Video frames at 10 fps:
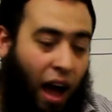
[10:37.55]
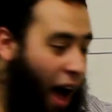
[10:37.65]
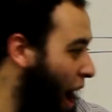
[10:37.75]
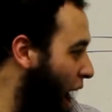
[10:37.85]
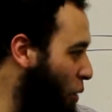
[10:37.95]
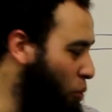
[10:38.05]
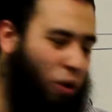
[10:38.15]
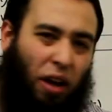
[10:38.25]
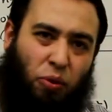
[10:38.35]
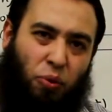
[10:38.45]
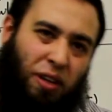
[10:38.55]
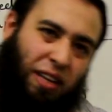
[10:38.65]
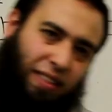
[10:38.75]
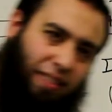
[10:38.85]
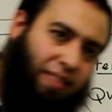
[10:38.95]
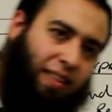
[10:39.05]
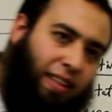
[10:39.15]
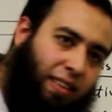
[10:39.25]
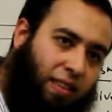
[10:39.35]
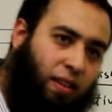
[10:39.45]
How can you get the
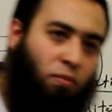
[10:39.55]
data?